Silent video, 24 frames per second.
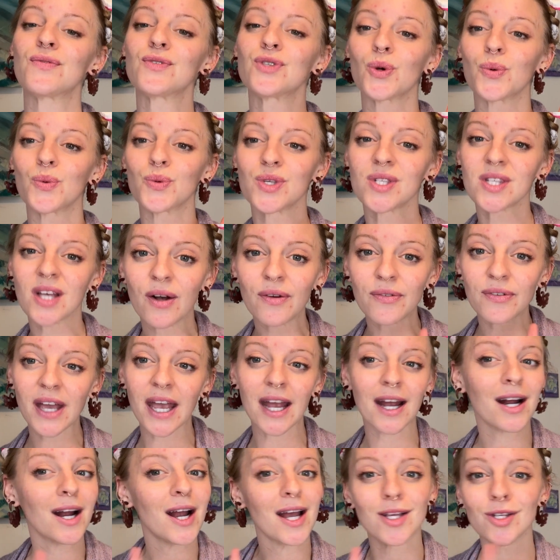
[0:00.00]
So
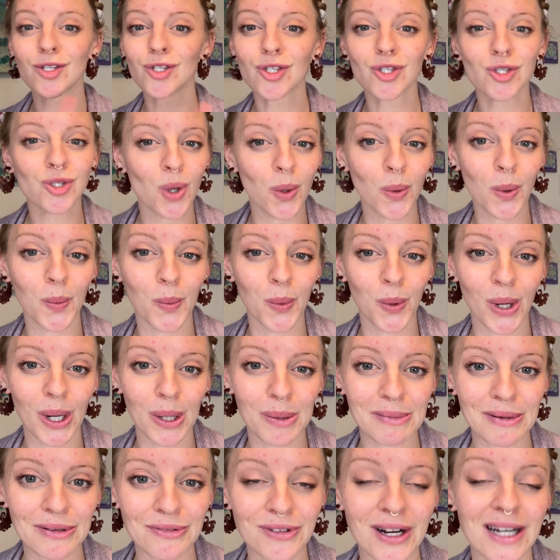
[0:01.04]
self-care is so important,
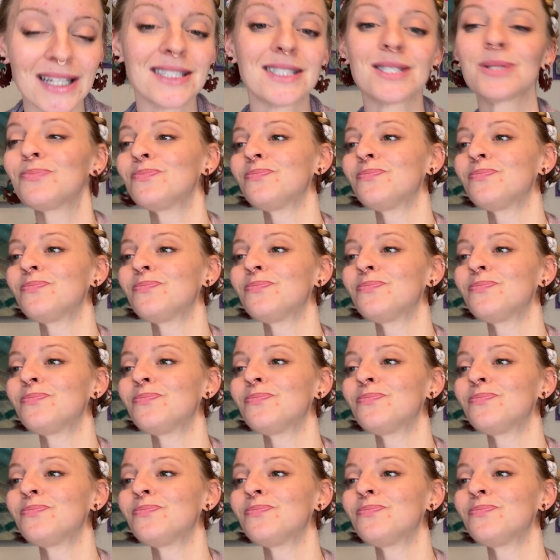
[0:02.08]
my friend.